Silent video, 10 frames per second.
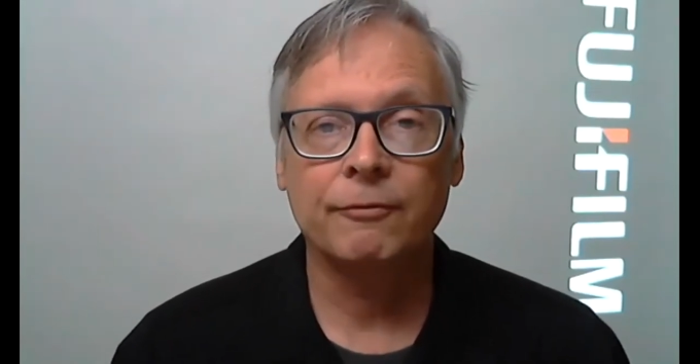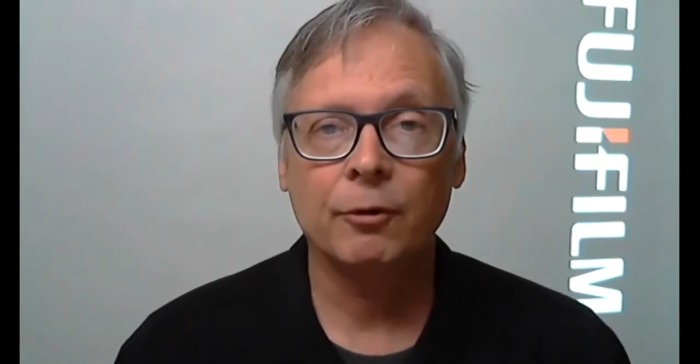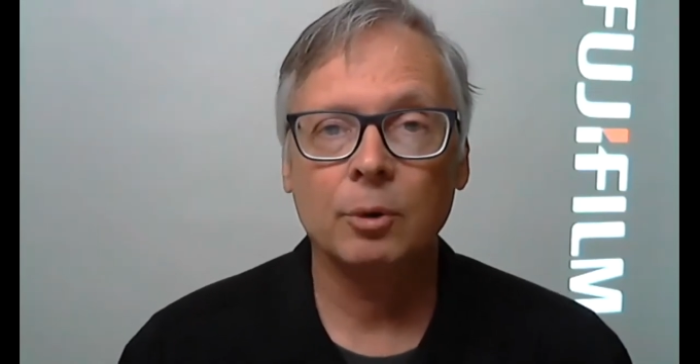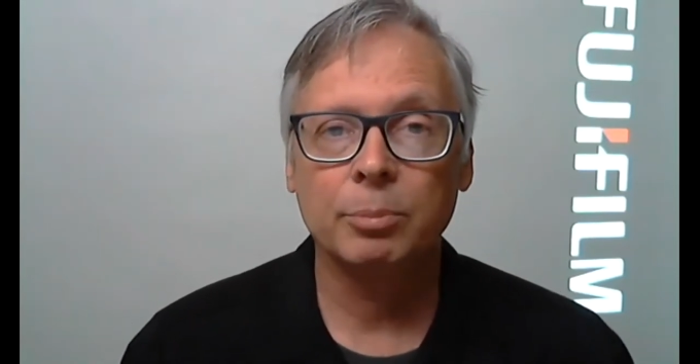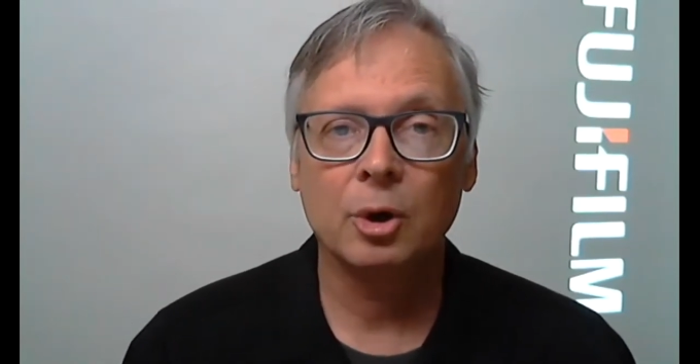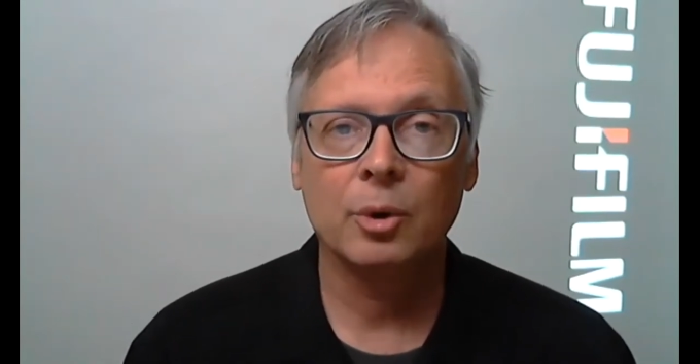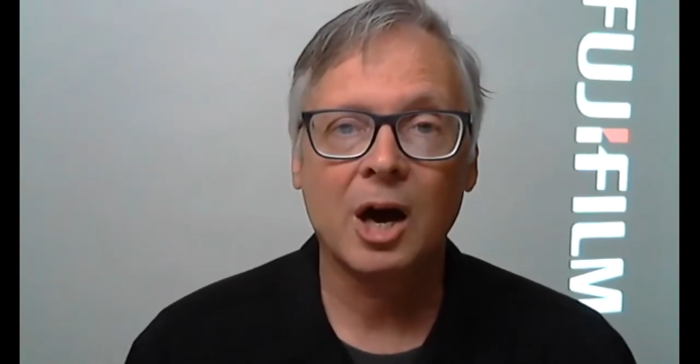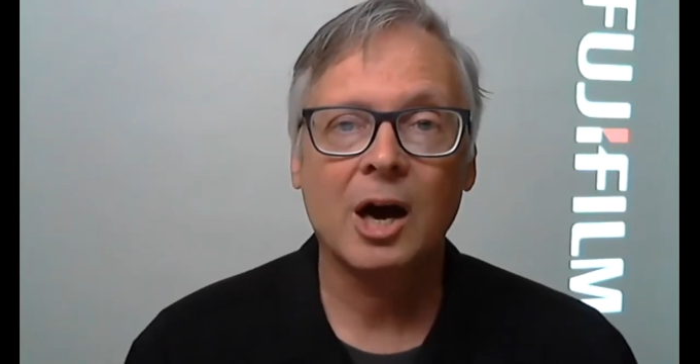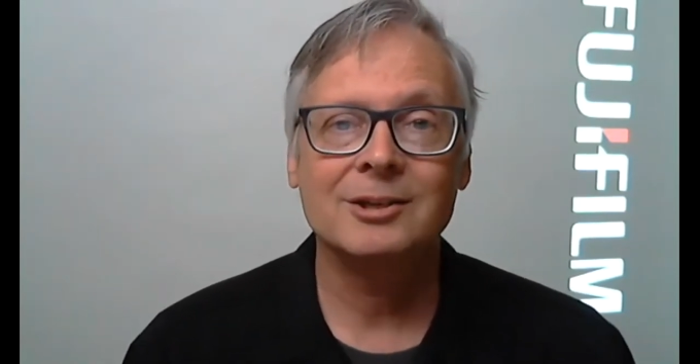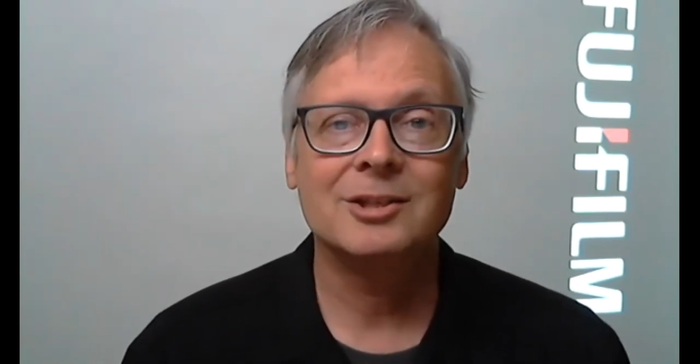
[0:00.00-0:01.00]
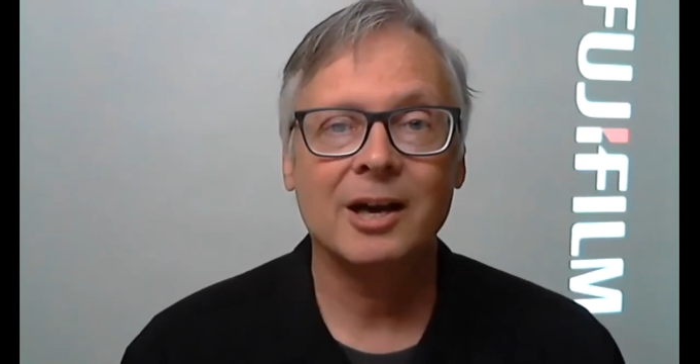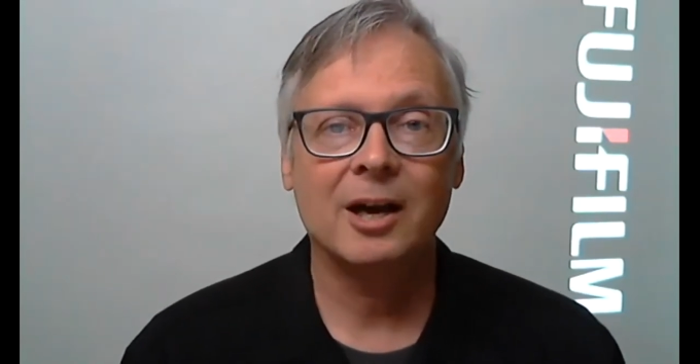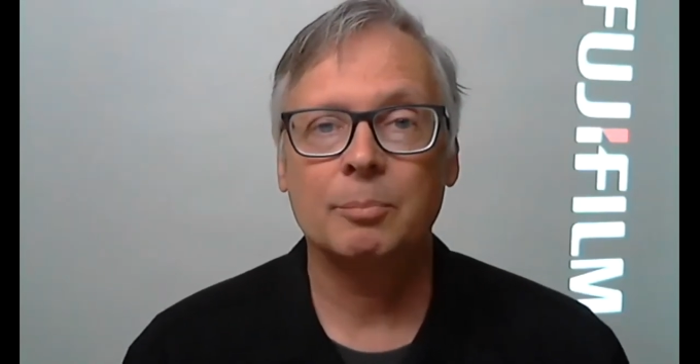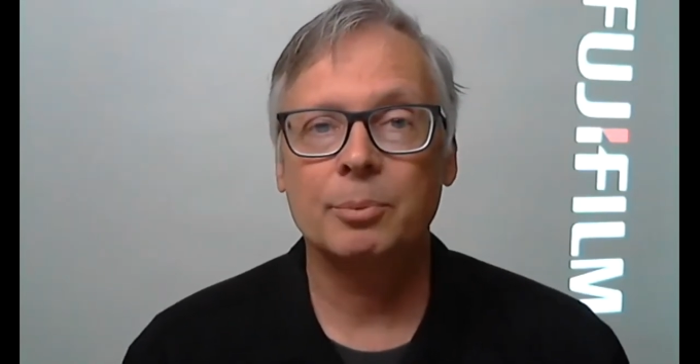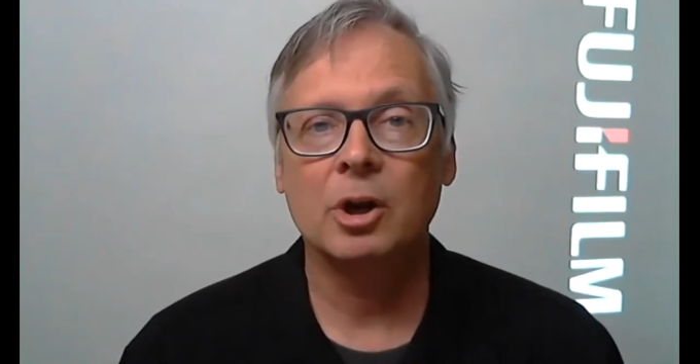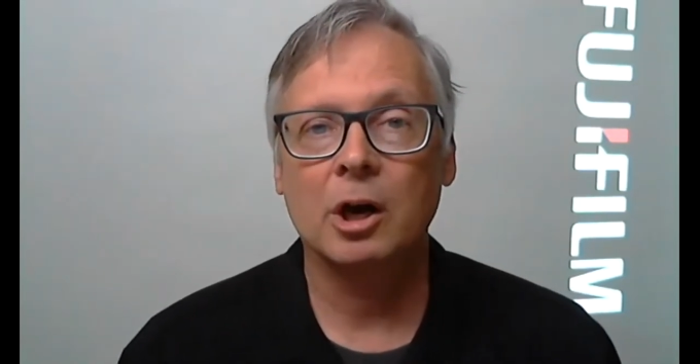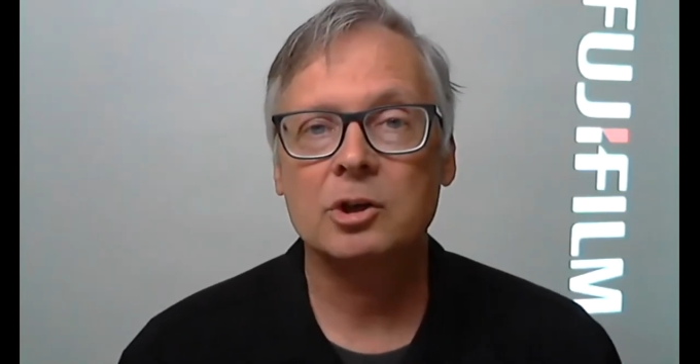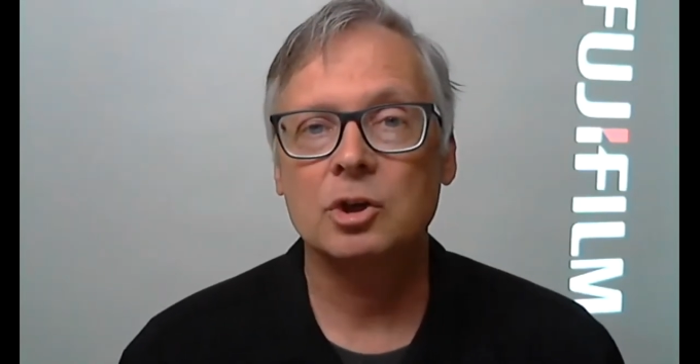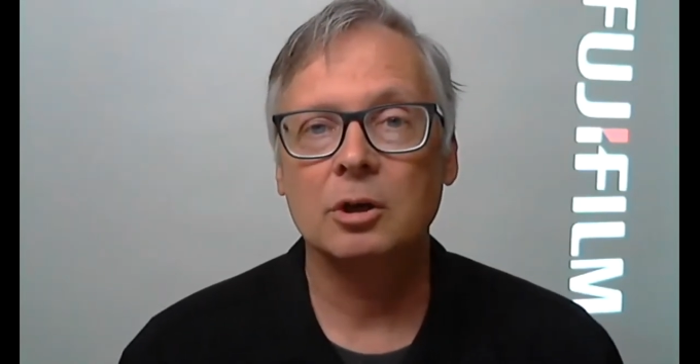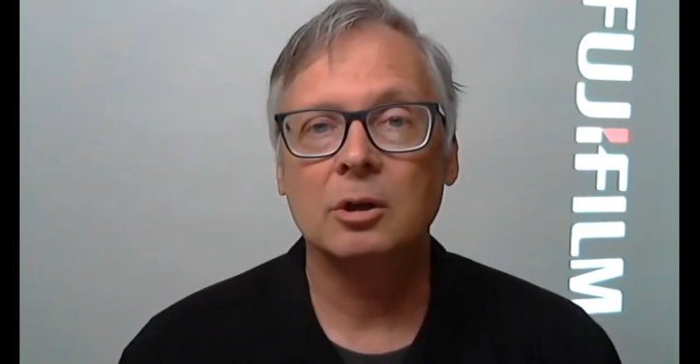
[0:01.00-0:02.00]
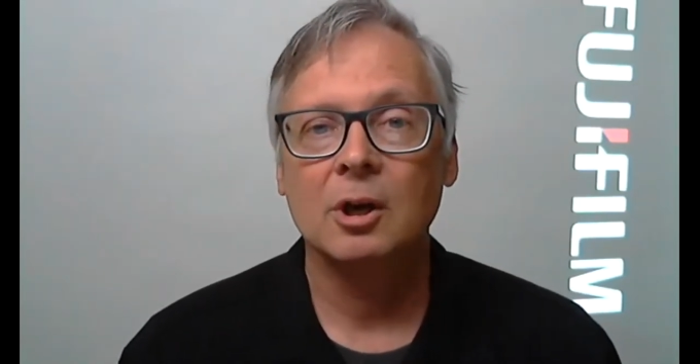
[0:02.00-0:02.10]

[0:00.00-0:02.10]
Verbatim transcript: full blown high tech production,